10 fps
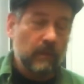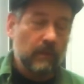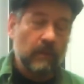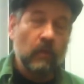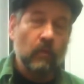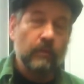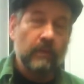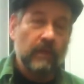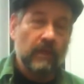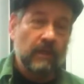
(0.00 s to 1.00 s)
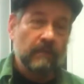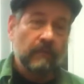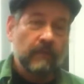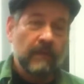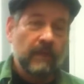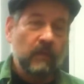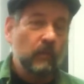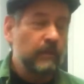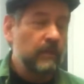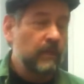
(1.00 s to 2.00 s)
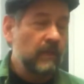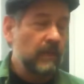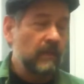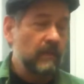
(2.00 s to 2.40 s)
the open E. That open E